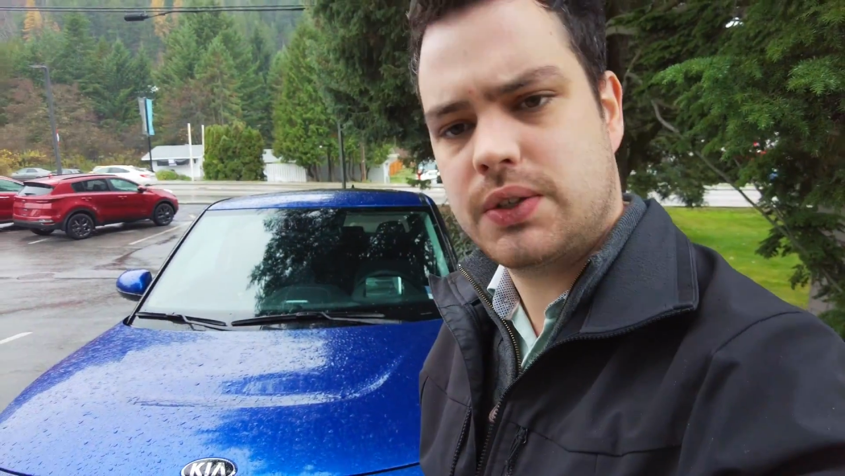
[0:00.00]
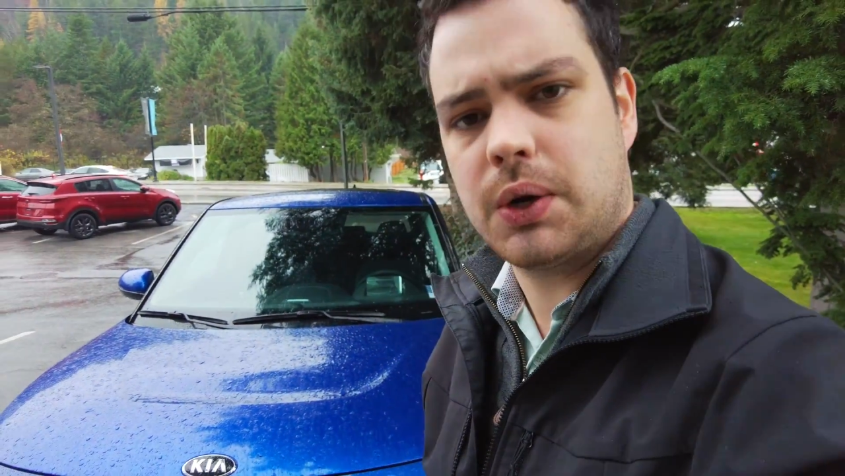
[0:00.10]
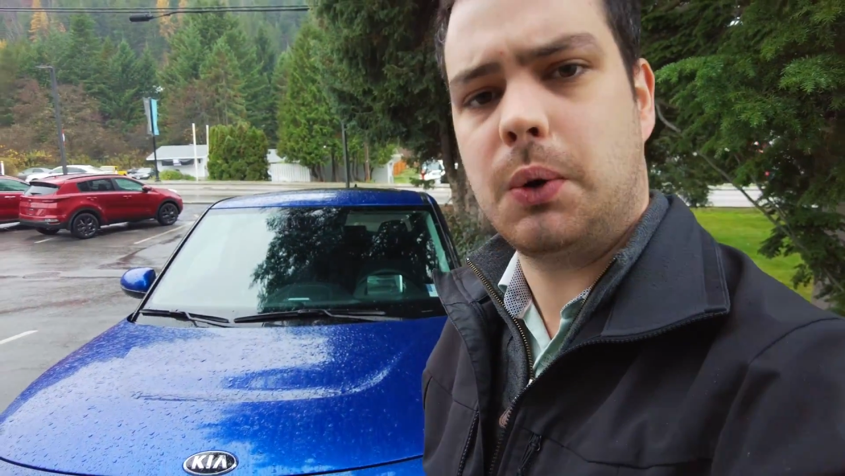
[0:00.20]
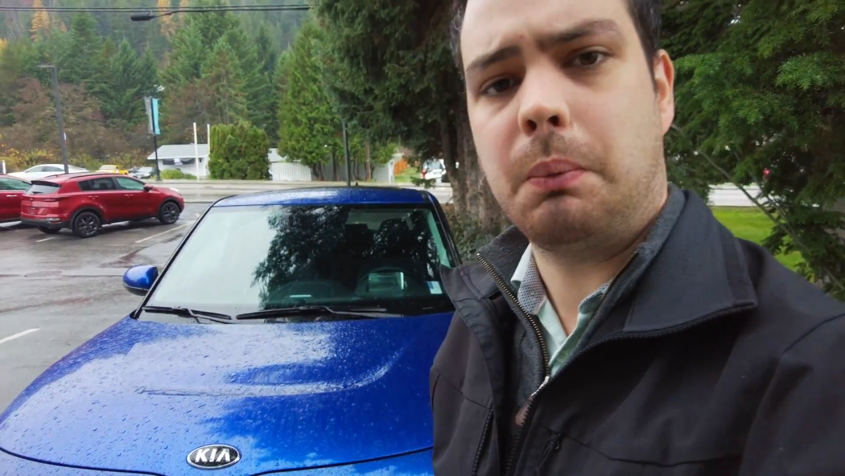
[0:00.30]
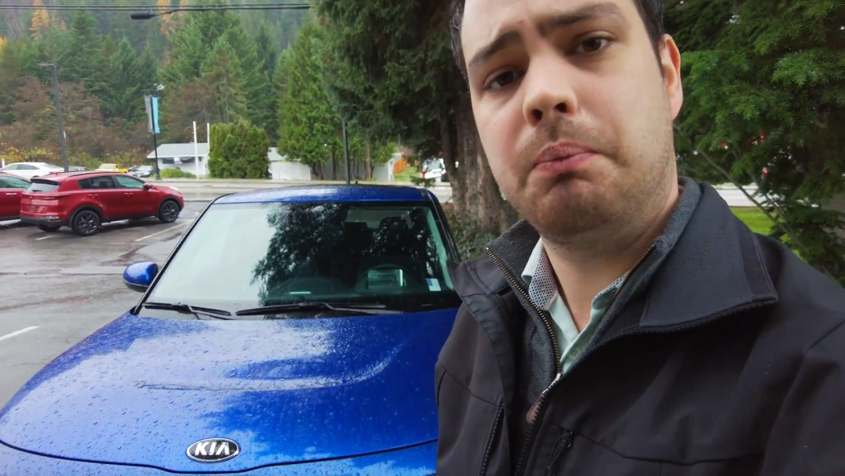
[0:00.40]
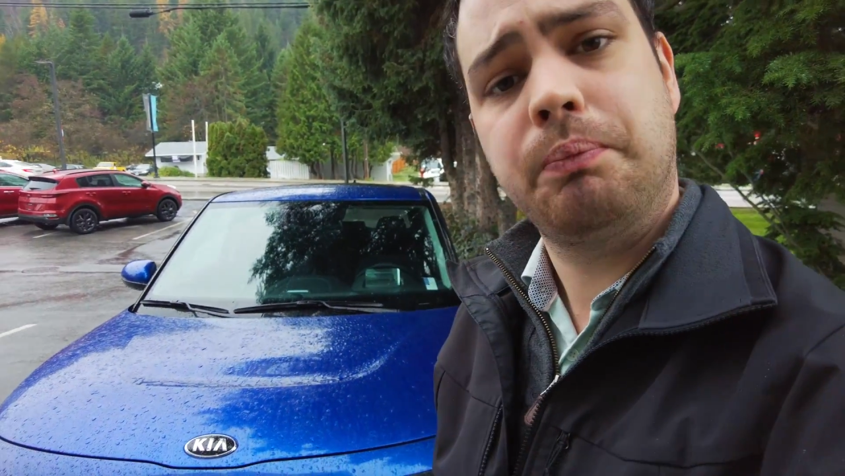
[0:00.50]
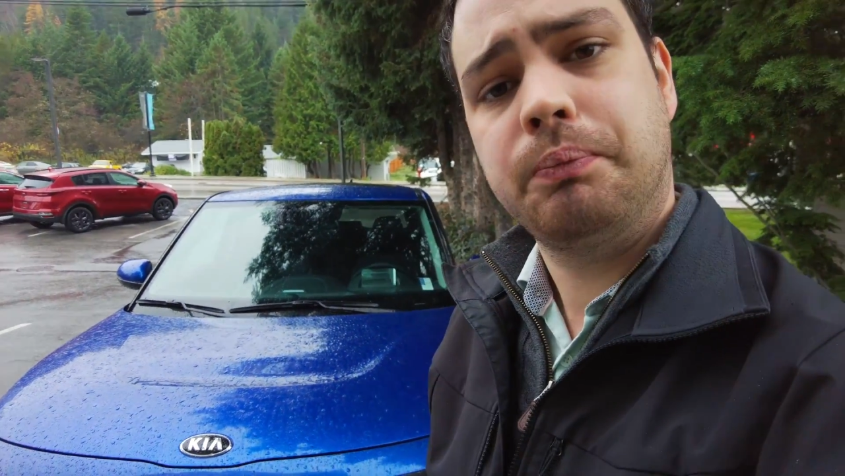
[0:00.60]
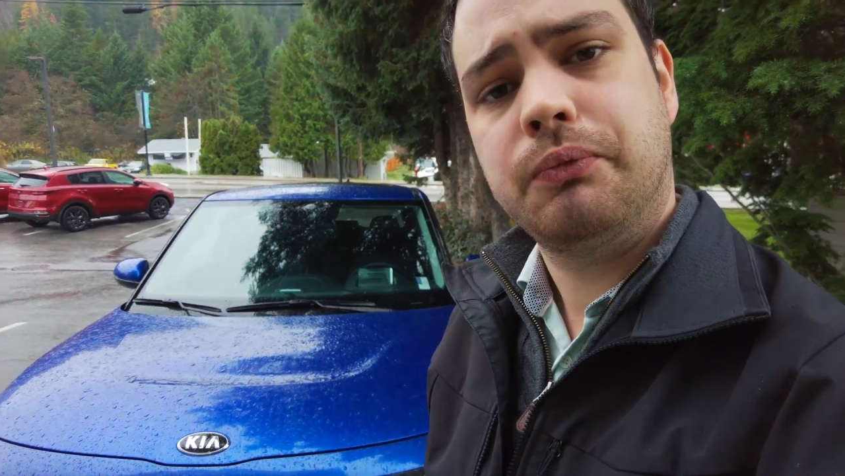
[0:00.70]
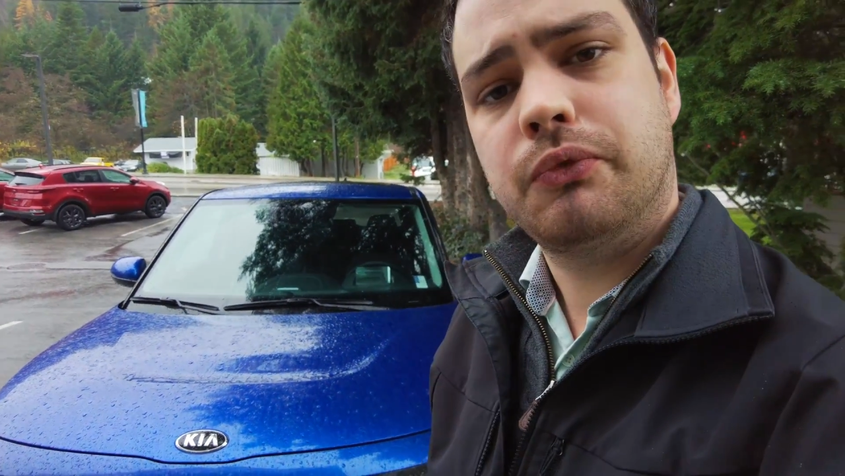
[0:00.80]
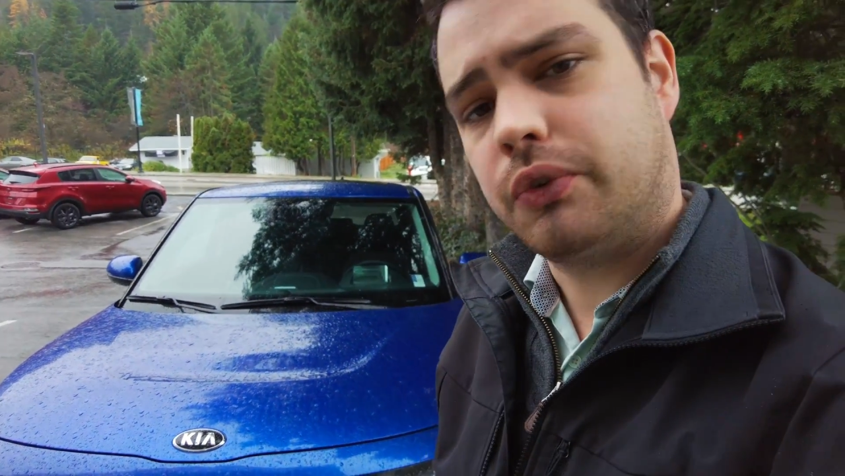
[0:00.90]
So,
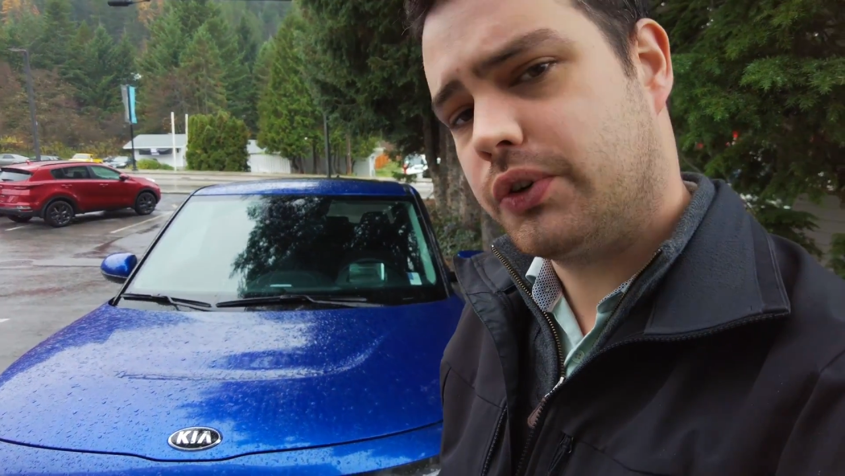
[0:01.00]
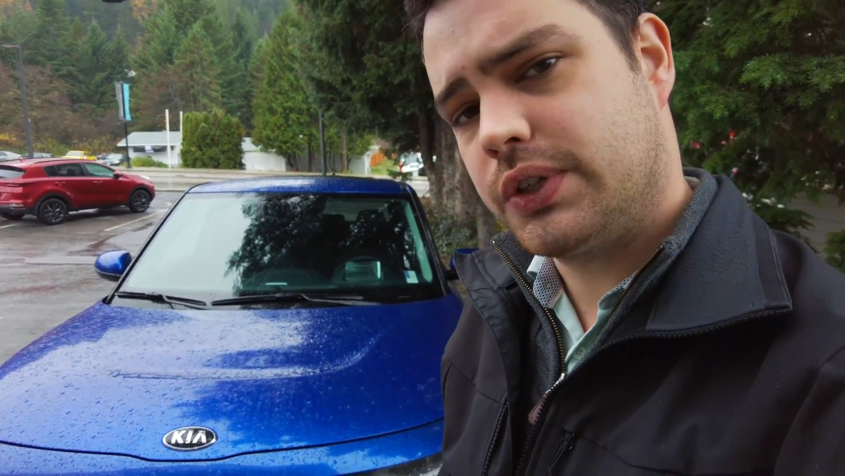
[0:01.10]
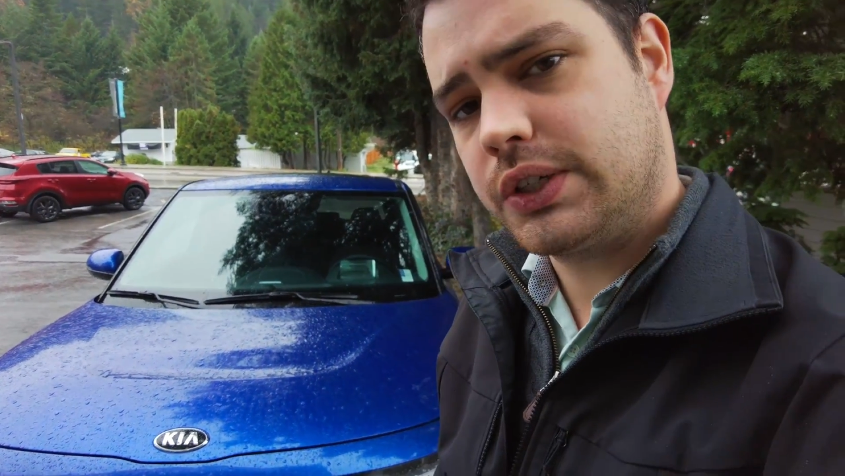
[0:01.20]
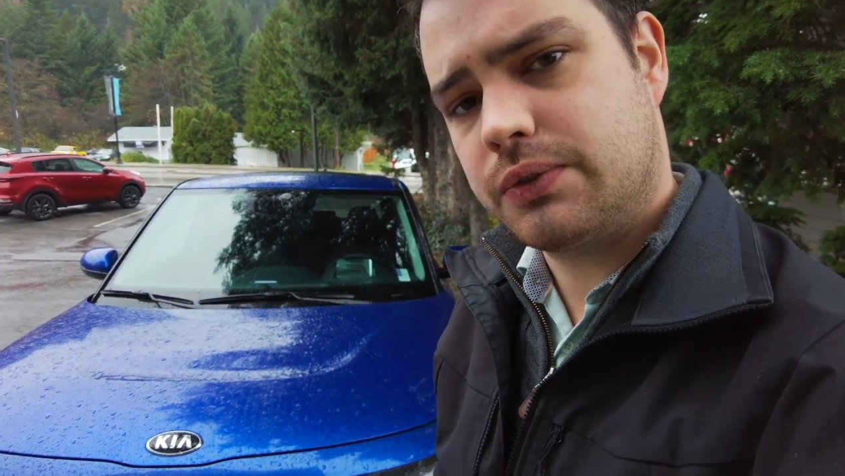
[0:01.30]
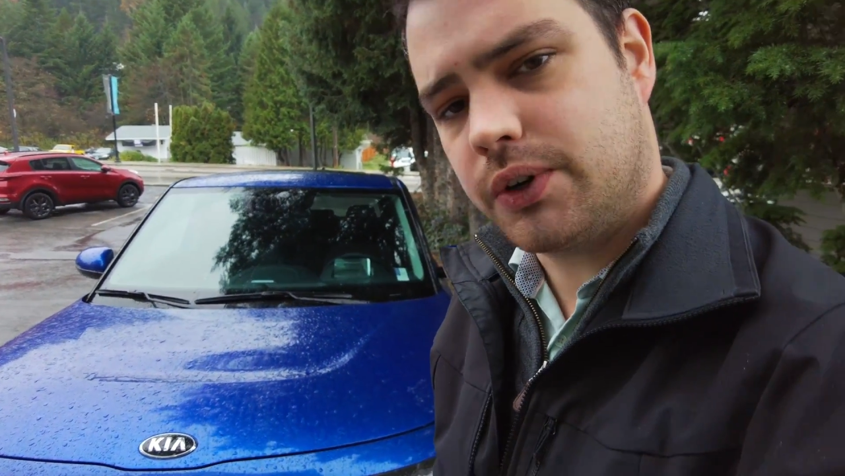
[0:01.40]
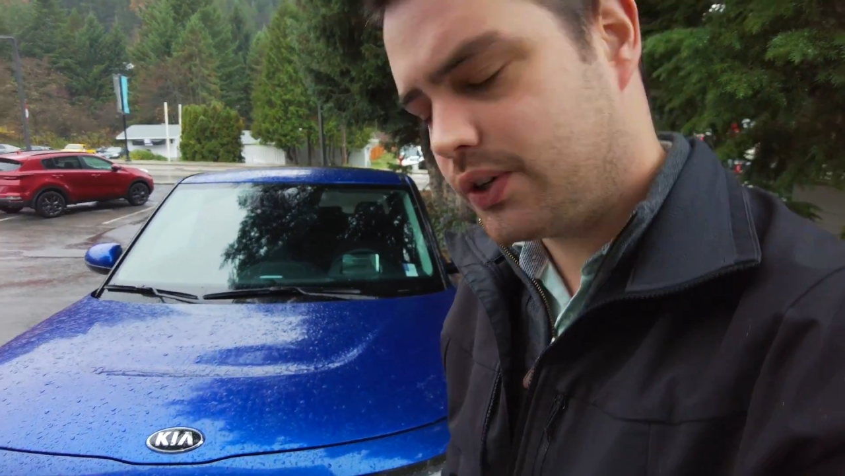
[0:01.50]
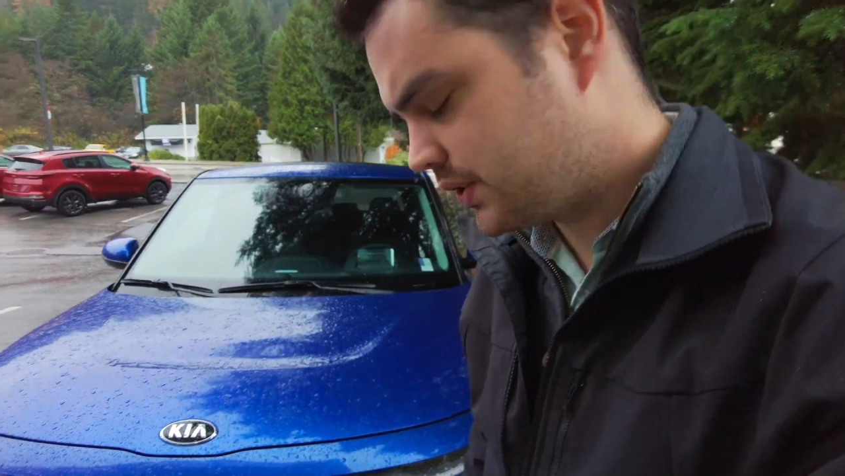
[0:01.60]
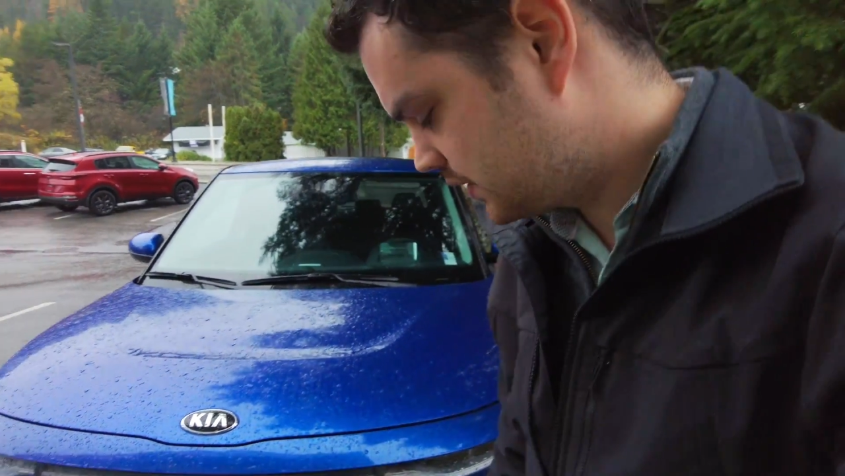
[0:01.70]
first things first,